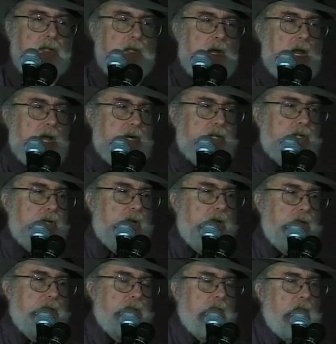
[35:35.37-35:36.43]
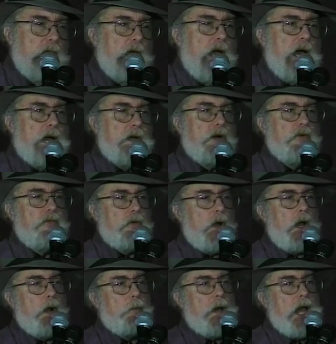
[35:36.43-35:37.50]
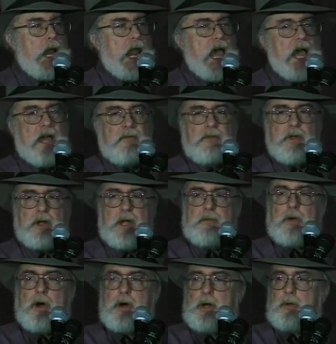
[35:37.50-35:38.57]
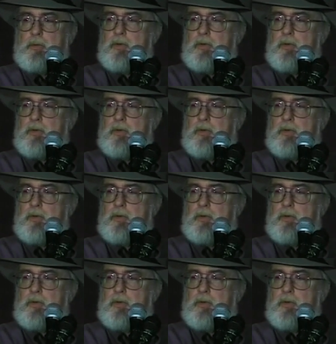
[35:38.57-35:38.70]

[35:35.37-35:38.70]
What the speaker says: in the United States. I know for all of my life, you never heard it